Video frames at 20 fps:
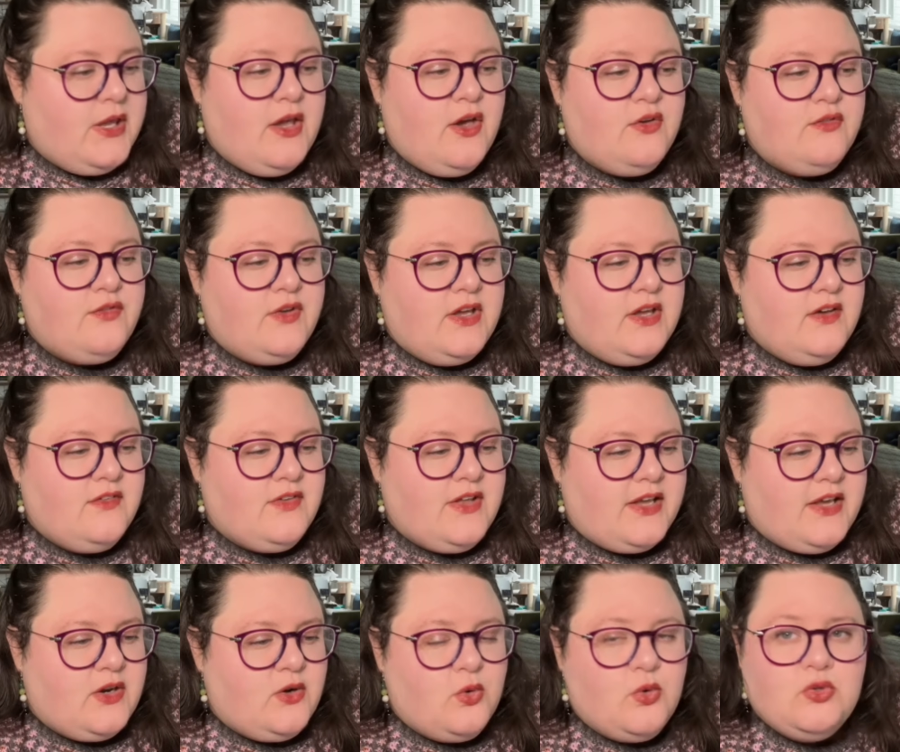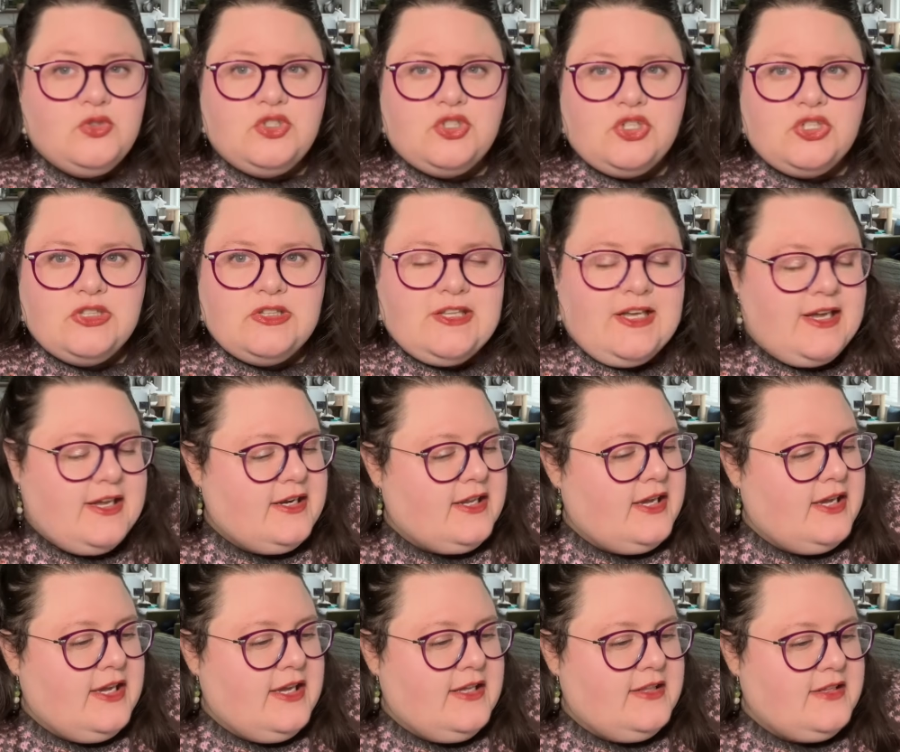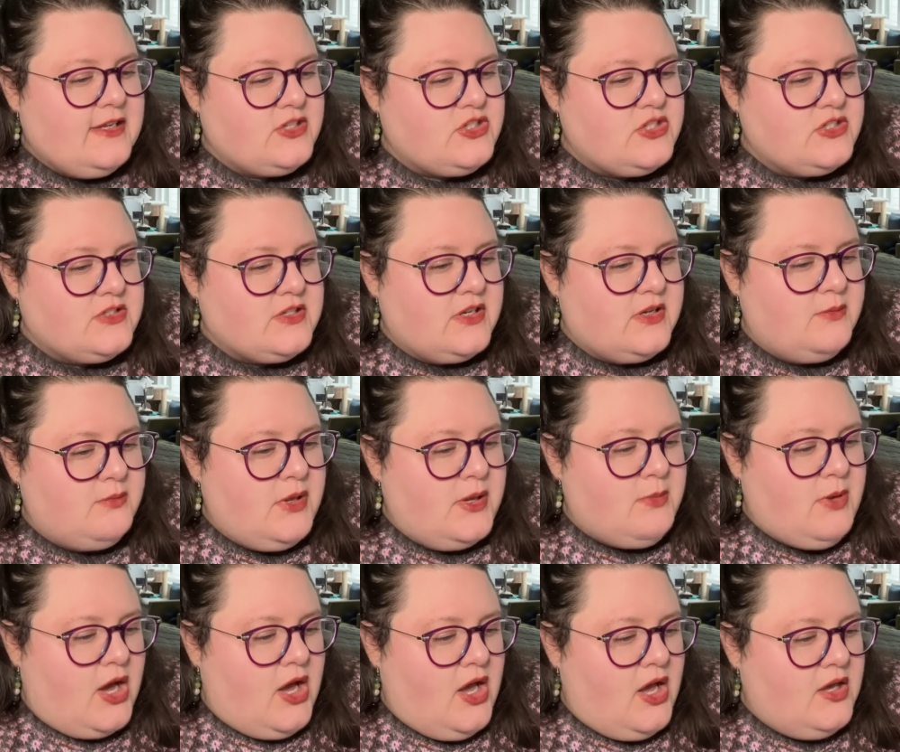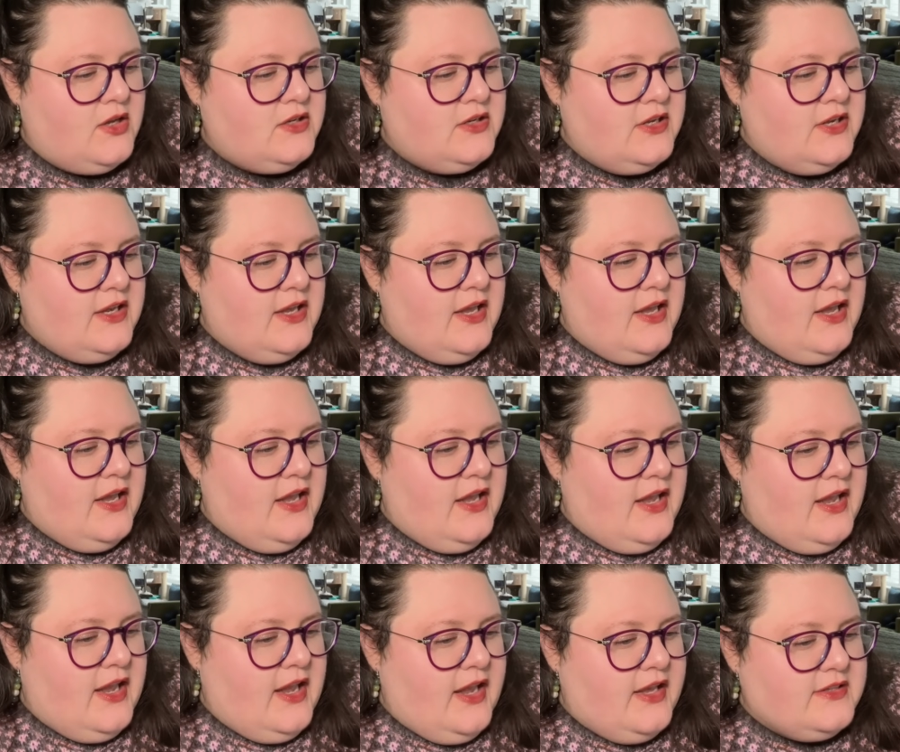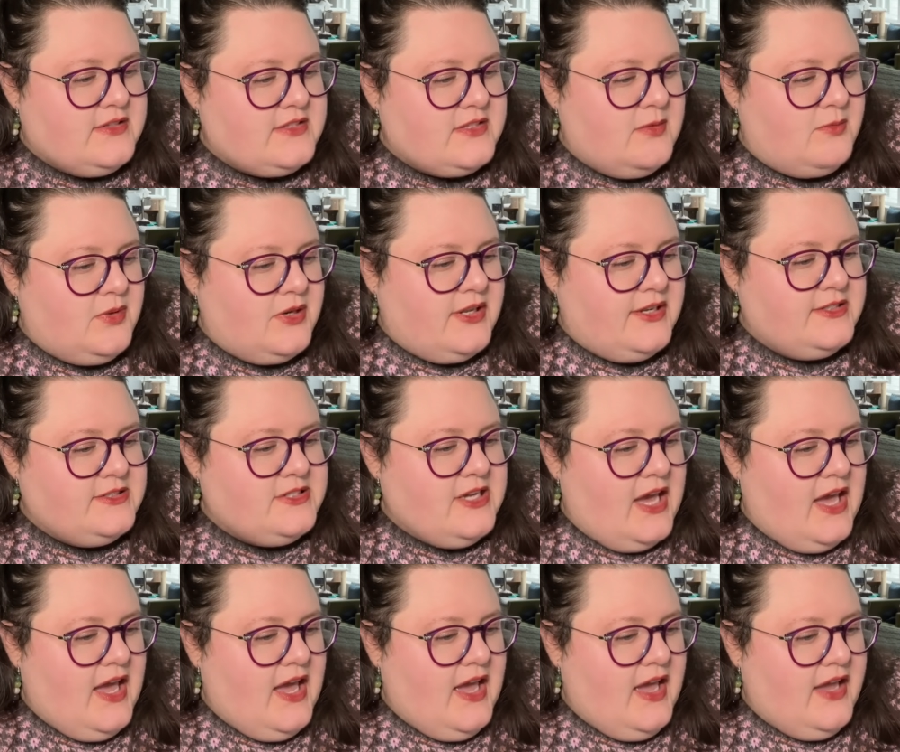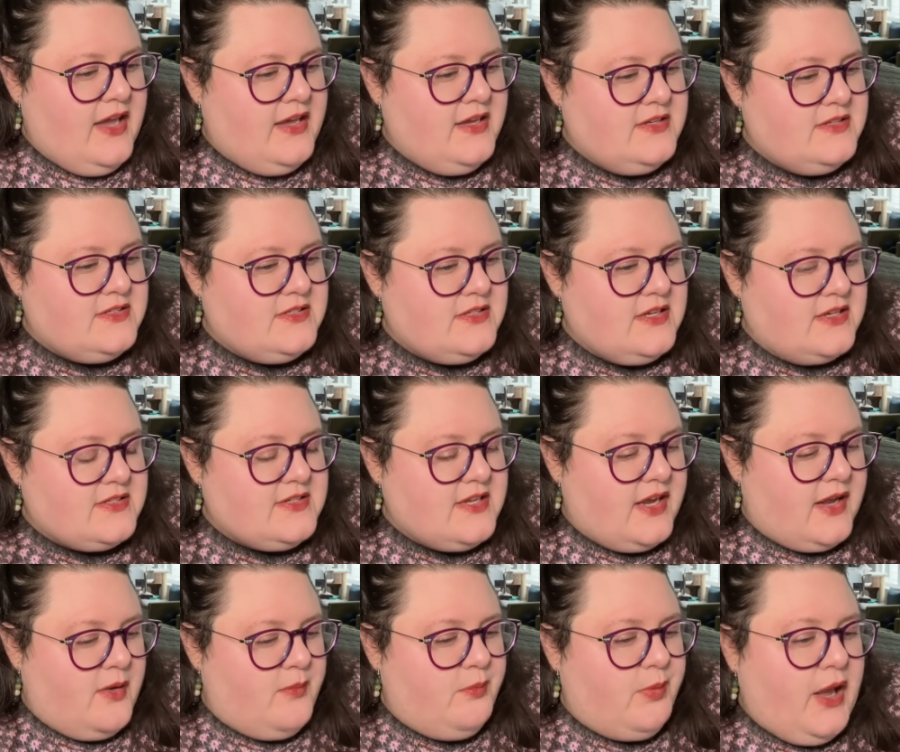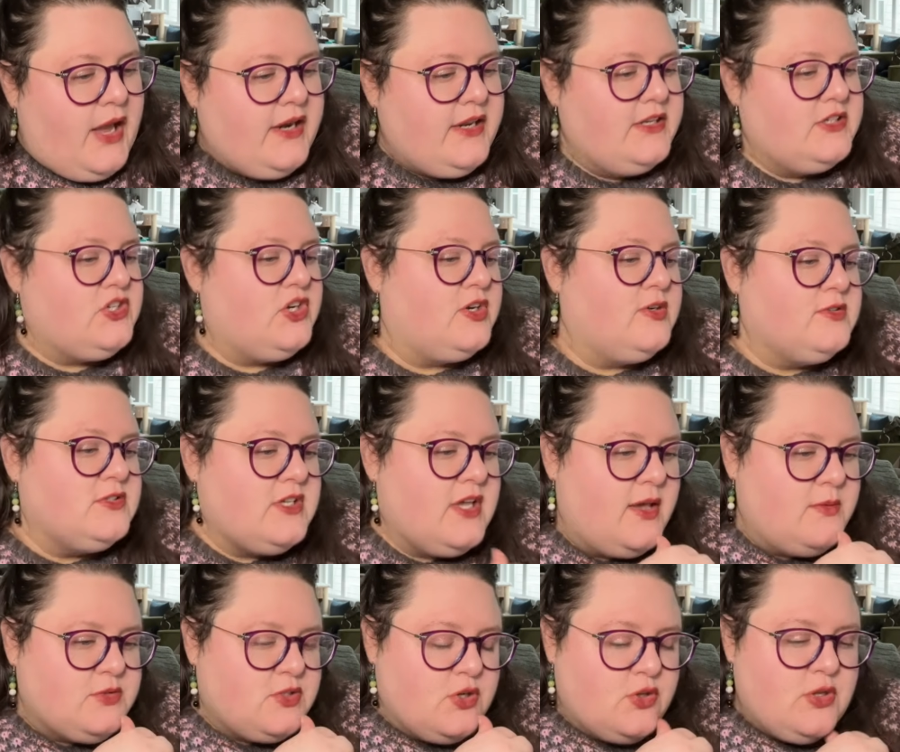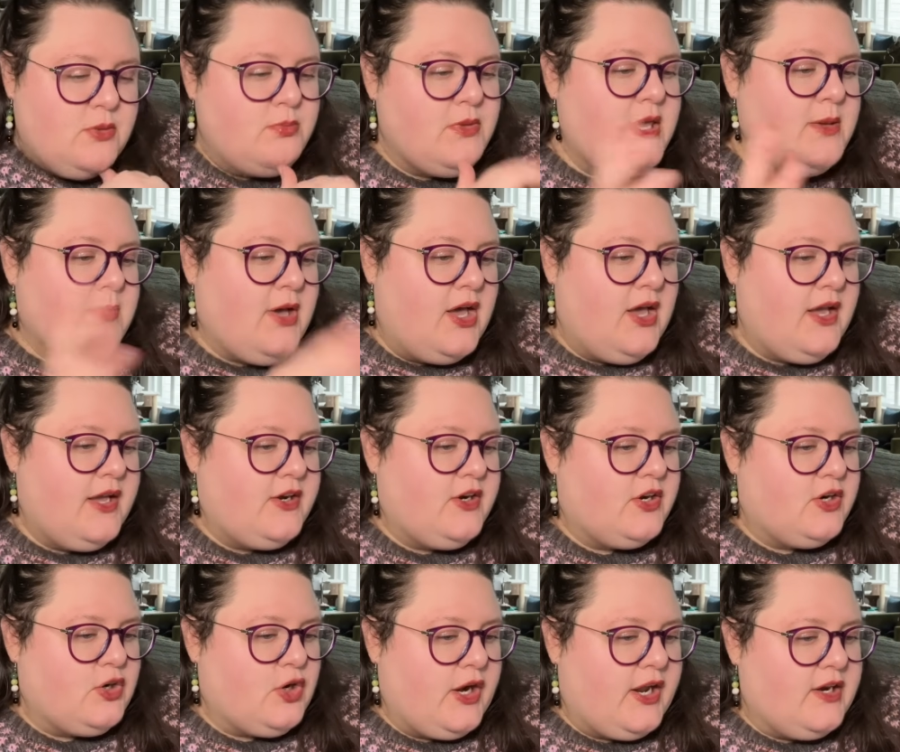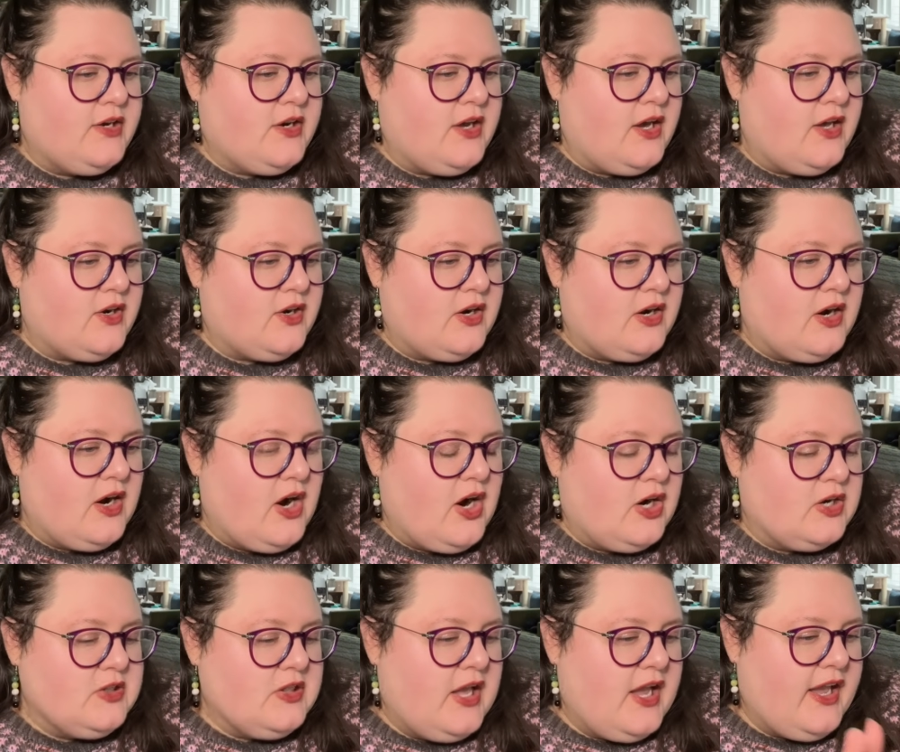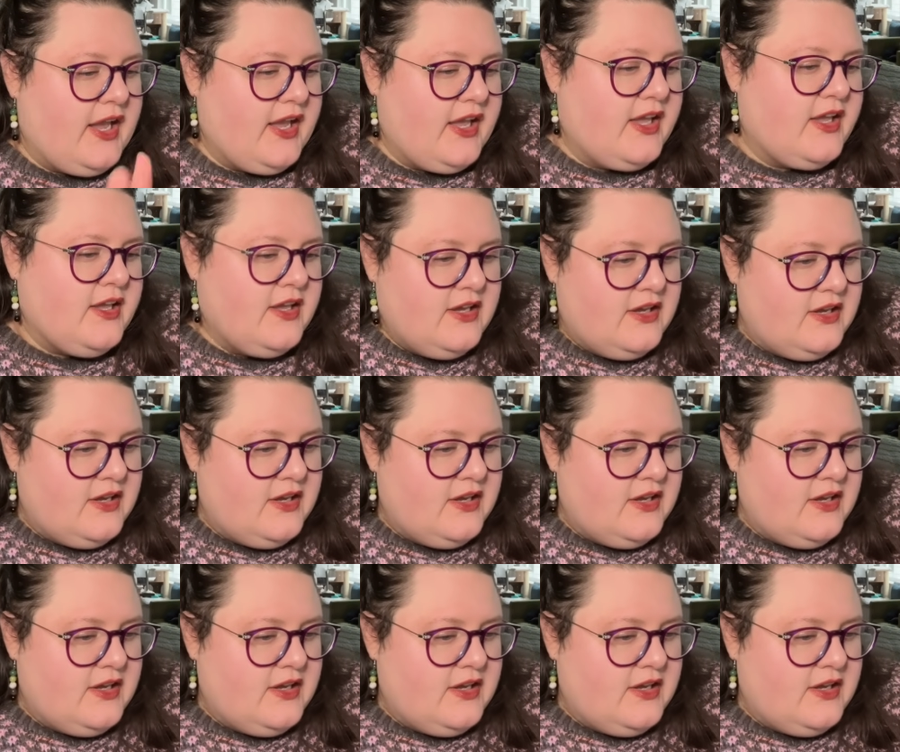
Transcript: O V of like an older lady, like she's a Mima, and somebody dies, a second body turns up. So the Mima and her granddaughter are like